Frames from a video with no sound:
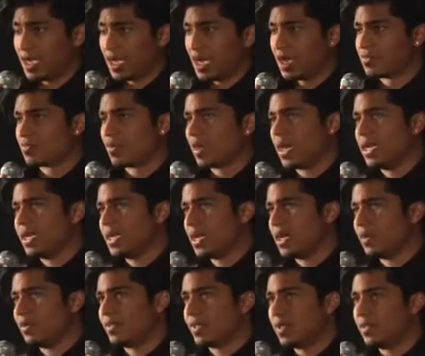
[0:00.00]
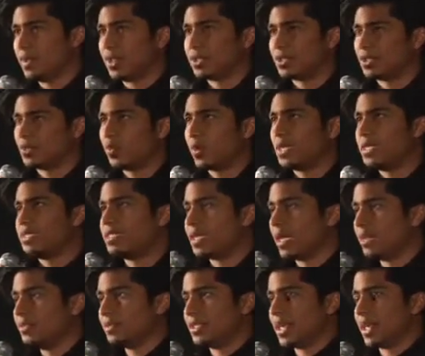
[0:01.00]
And right now, they're about 20
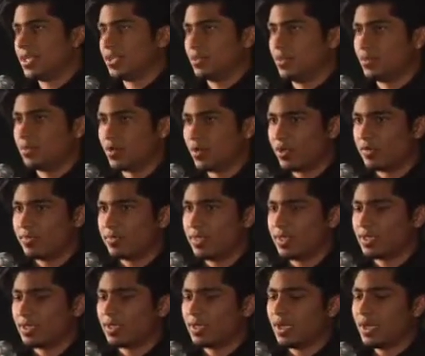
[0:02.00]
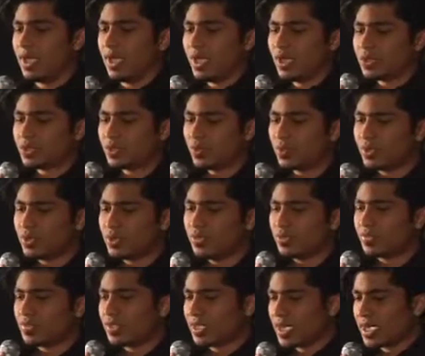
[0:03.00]
times annual profit. So what do you
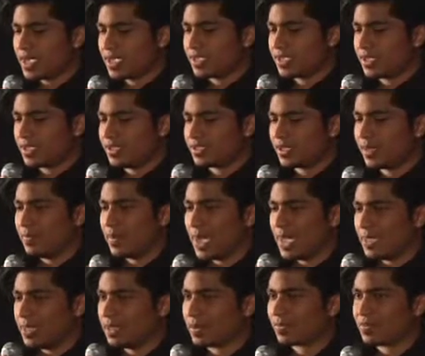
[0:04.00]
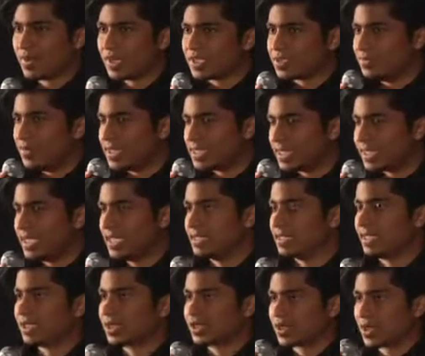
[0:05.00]
think is a better risk
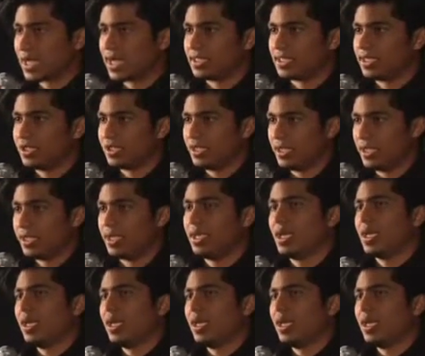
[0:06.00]
mitigating strategy?